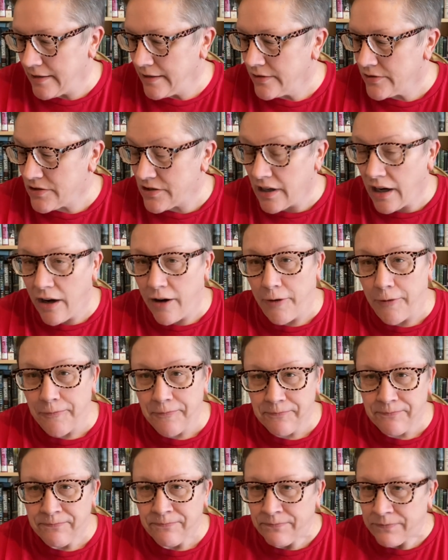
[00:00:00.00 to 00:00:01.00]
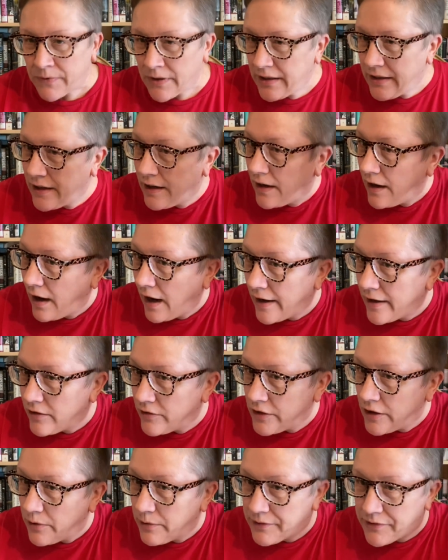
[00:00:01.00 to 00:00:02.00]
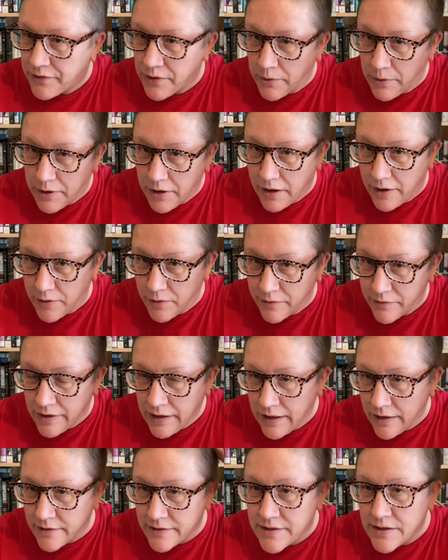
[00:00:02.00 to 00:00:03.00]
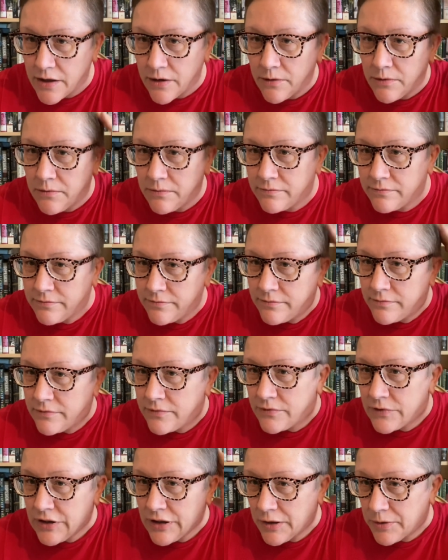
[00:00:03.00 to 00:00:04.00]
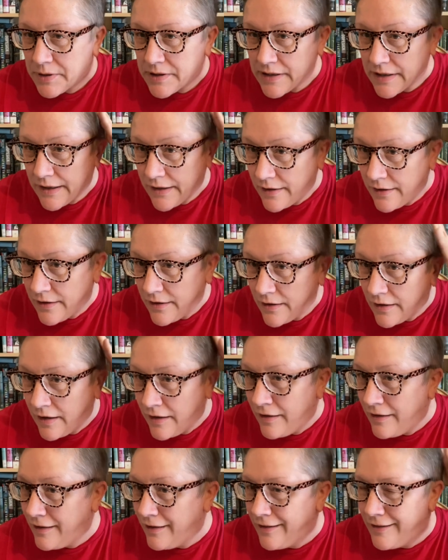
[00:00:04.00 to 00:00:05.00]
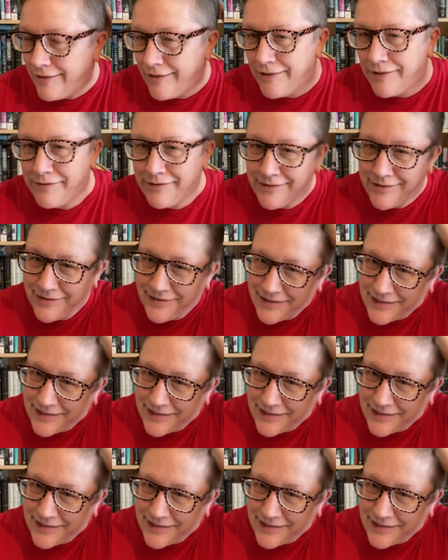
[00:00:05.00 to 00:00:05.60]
So, yeah, I don't know what's going on over here, so deal with it.